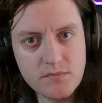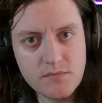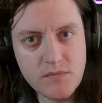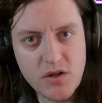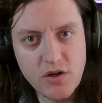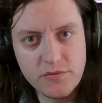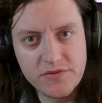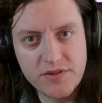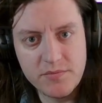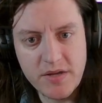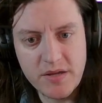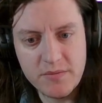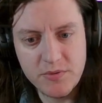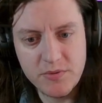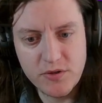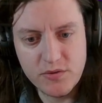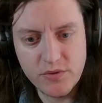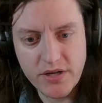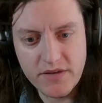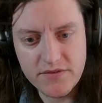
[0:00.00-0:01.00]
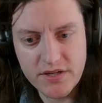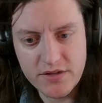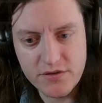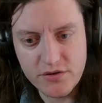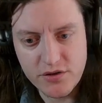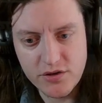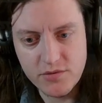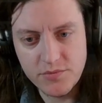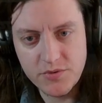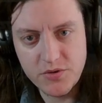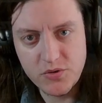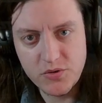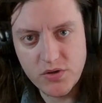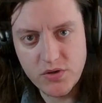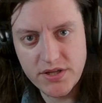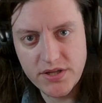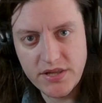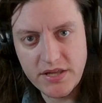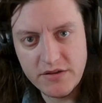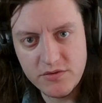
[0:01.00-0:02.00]
Hopefully, my opponent won't have another
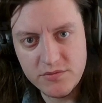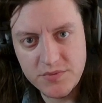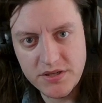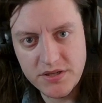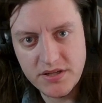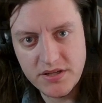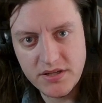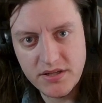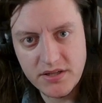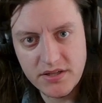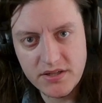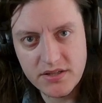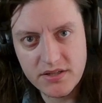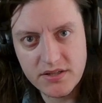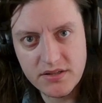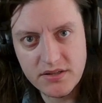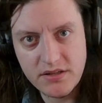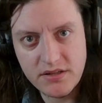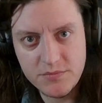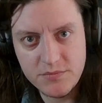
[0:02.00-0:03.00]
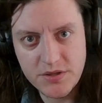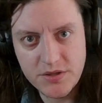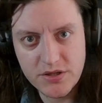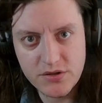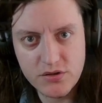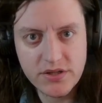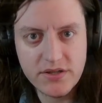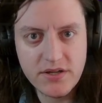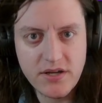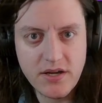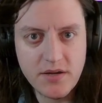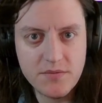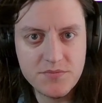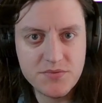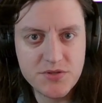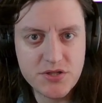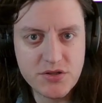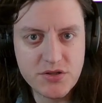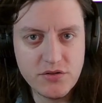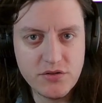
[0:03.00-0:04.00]
Obi-Wan. That would be an annoying
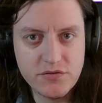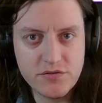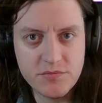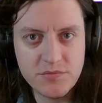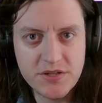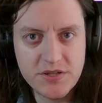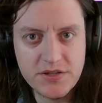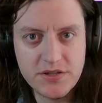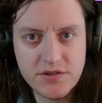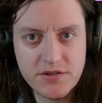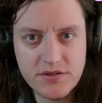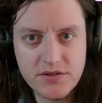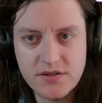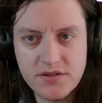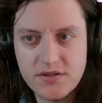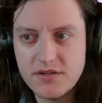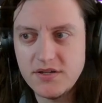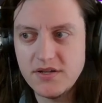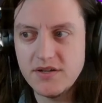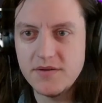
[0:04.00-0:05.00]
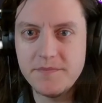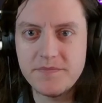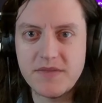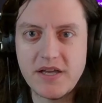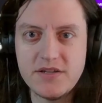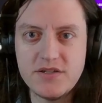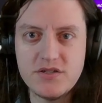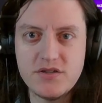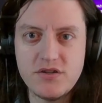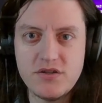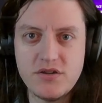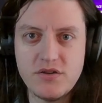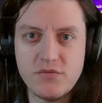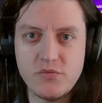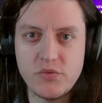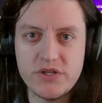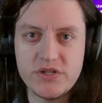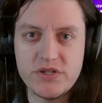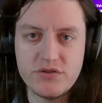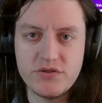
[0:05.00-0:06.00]
obstacle for me here.
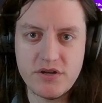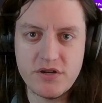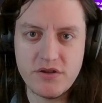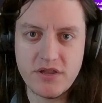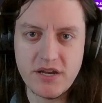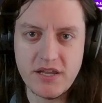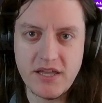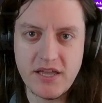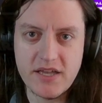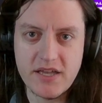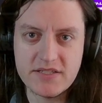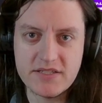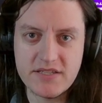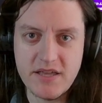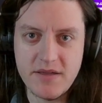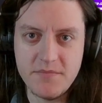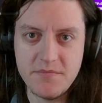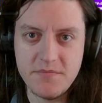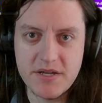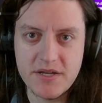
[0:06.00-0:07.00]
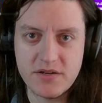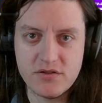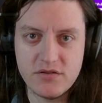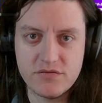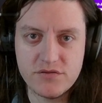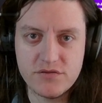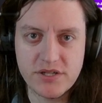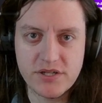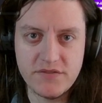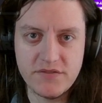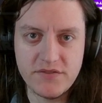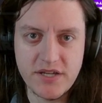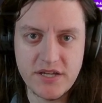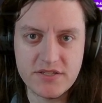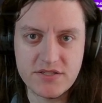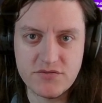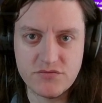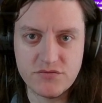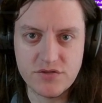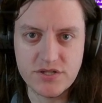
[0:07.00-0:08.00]
We do know that he has that medical frigate if he
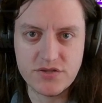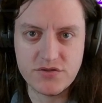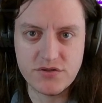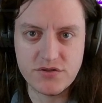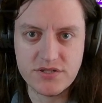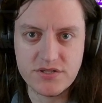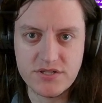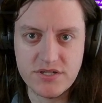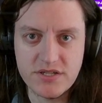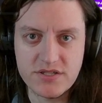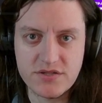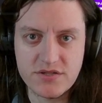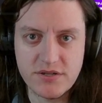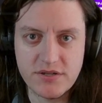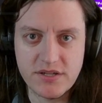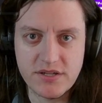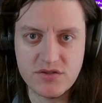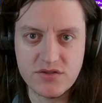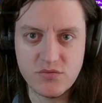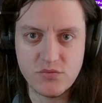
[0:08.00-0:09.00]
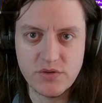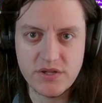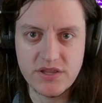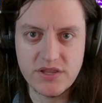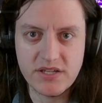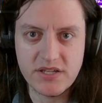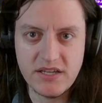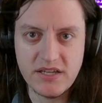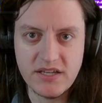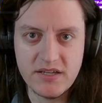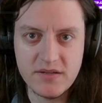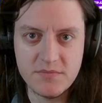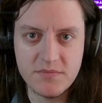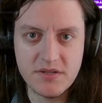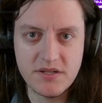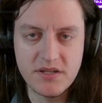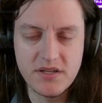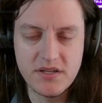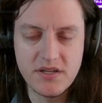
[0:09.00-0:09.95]
hasn't resourced it, so I need to win the game